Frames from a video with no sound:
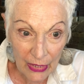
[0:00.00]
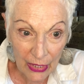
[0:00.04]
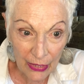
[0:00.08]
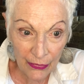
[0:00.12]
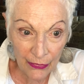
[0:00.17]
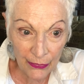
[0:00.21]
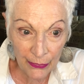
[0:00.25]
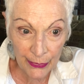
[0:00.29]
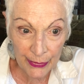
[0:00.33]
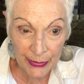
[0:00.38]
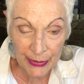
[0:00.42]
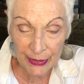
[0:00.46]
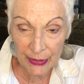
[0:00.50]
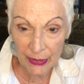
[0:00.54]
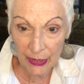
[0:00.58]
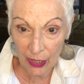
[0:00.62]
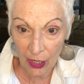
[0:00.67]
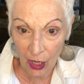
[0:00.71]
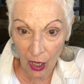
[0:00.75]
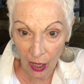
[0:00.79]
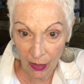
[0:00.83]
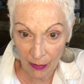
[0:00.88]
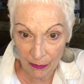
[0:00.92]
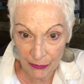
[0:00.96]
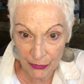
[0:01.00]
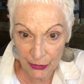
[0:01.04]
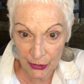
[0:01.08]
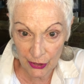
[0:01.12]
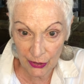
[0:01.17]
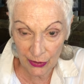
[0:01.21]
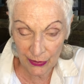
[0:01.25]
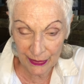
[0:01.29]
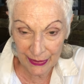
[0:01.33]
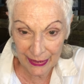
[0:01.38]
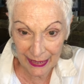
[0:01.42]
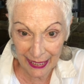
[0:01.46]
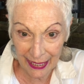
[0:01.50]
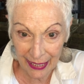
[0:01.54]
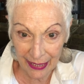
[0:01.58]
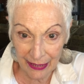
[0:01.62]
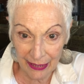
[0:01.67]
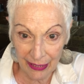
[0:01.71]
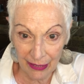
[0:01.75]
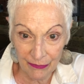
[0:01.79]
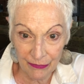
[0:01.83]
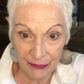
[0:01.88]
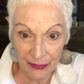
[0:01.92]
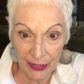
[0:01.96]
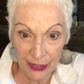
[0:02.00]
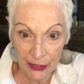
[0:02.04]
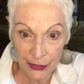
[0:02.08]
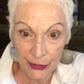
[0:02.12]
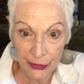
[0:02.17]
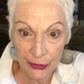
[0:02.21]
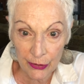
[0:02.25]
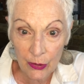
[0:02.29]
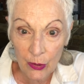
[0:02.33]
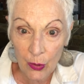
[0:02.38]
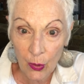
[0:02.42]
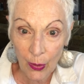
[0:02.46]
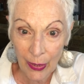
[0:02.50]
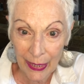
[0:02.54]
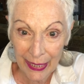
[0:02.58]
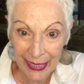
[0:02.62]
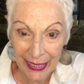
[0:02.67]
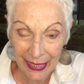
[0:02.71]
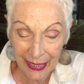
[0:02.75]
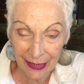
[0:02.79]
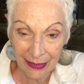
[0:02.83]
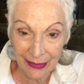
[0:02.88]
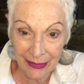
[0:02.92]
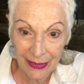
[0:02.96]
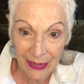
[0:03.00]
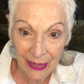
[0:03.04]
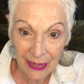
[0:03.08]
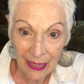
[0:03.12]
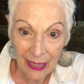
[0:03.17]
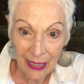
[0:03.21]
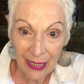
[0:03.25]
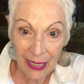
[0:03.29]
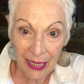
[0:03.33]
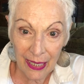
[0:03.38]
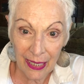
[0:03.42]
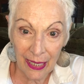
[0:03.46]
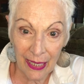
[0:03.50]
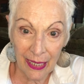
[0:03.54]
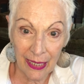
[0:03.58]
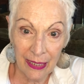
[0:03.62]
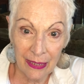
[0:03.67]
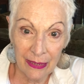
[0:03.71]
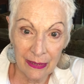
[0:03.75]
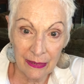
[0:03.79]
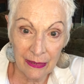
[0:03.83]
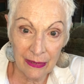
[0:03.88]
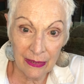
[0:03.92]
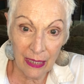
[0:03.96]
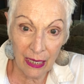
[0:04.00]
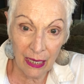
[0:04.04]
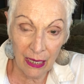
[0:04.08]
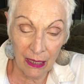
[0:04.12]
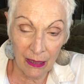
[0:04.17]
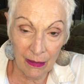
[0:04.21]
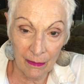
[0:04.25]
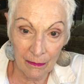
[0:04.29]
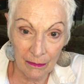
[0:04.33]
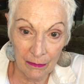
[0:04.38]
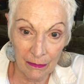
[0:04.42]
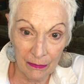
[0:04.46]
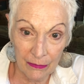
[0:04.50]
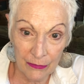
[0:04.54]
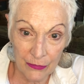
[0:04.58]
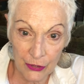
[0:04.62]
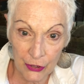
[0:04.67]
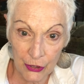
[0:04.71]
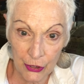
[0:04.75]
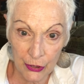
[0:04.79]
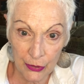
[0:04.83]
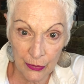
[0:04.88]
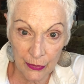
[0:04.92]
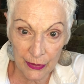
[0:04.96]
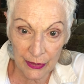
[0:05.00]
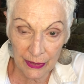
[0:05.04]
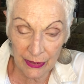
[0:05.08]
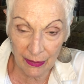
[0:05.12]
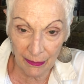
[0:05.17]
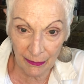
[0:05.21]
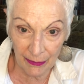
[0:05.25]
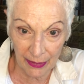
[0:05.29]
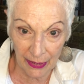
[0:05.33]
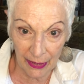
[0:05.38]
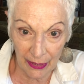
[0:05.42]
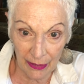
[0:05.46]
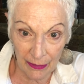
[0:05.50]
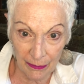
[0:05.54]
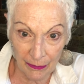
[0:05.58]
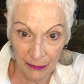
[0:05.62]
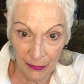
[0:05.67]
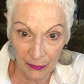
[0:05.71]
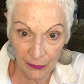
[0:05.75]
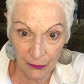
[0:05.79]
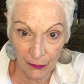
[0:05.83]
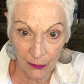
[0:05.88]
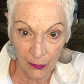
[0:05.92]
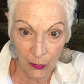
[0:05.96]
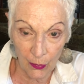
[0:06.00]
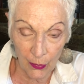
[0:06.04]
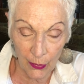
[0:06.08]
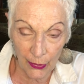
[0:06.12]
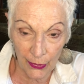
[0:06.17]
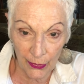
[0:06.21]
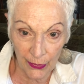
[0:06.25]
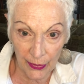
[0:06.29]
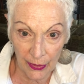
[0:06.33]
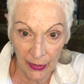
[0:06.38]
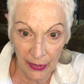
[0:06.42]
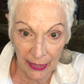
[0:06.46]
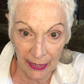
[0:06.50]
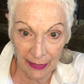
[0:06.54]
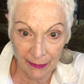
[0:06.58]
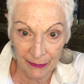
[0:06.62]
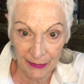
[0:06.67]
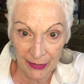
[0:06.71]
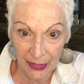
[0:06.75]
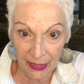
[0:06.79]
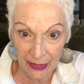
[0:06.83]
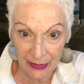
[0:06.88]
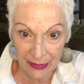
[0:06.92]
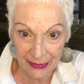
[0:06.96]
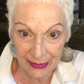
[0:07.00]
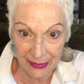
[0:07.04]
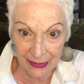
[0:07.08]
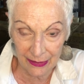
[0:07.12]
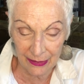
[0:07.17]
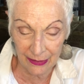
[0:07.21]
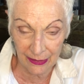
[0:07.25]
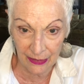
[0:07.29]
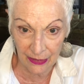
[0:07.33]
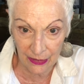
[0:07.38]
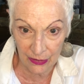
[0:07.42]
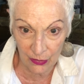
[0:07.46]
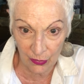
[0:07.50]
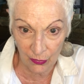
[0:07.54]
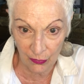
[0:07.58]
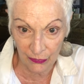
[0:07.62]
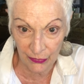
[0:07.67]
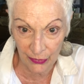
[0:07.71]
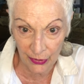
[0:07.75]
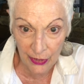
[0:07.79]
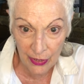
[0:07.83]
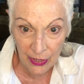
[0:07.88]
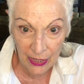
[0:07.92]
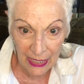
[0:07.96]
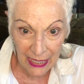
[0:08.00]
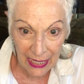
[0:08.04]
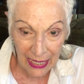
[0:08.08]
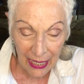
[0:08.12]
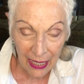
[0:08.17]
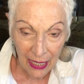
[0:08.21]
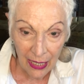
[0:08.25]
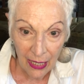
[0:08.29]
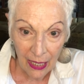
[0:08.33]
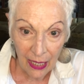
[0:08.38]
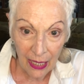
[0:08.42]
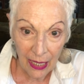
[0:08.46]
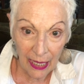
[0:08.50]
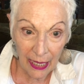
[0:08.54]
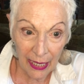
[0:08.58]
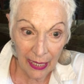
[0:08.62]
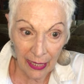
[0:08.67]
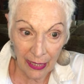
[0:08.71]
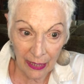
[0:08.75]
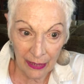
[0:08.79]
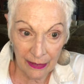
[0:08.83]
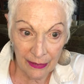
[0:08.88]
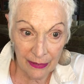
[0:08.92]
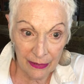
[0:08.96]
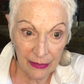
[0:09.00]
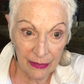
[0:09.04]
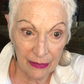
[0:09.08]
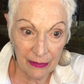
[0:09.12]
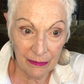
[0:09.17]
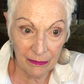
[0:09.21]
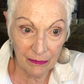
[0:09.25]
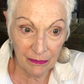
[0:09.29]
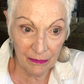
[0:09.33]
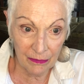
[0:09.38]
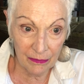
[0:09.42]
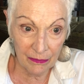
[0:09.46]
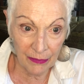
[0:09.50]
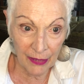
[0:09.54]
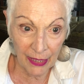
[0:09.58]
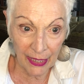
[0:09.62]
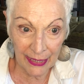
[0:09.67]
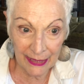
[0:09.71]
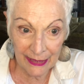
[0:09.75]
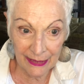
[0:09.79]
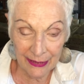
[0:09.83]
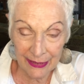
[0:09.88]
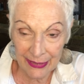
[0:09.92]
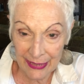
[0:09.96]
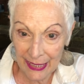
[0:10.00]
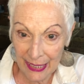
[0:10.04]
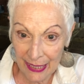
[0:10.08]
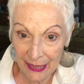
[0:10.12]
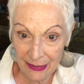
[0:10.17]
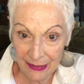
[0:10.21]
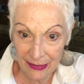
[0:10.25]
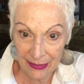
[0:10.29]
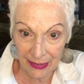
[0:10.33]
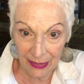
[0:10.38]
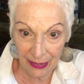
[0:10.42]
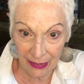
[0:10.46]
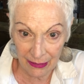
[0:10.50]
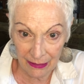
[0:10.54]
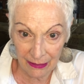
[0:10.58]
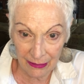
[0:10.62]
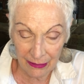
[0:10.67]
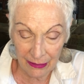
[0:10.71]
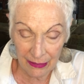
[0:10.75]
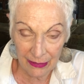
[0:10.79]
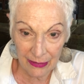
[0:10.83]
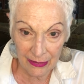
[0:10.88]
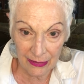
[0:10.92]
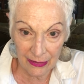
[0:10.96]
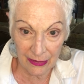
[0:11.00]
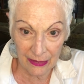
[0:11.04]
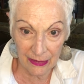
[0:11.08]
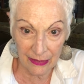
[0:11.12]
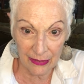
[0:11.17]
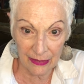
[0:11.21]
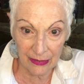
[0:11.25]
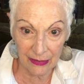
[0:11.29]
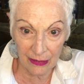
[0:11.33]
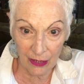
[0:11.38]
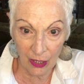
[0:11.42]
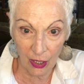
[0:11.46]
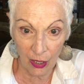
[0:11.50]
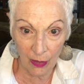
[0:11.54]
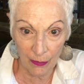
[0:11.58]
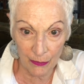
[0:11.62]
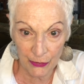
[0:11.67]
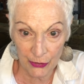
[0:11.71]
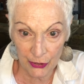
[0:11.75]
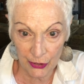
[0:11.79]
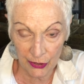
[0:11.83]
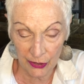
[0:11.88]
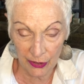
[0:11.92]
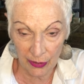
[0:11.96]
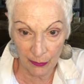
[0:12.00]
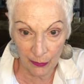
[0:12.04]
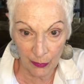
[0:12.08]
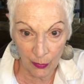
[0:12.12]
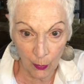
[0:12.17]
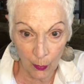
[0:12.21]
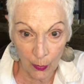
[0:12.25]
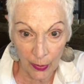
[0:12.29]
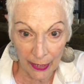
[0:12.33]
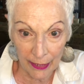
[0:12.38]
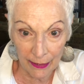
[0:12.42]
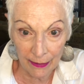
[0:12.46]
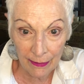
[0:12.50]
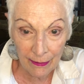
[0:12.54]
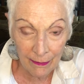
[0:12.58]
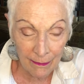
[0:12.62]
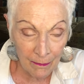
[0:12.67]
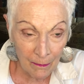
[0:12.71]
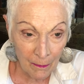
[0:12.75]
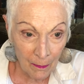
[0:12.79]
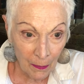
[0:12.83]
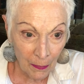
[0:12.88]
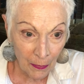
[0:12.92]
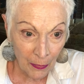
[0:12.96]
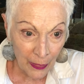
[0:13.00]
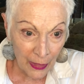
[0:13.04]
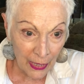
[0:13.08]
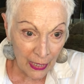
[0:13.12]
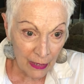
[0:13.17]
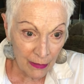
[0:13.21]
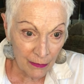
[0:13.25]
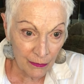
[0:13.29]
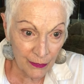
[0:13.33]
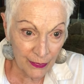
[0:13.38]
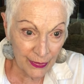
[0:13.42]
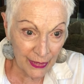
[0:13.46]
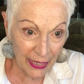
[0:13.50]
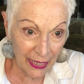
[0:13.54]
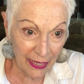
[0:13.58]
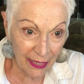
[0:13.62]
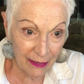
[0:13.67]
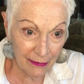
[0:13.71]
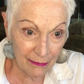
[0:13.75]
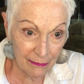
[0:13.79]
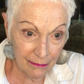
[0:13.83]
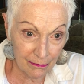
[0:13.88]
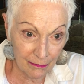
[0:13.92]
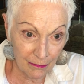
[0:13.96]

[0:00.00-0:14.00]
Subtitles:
there is the option that if they do go ahead and choose somebody before the lame duck season is over, and Biden gets in, this is option number one, that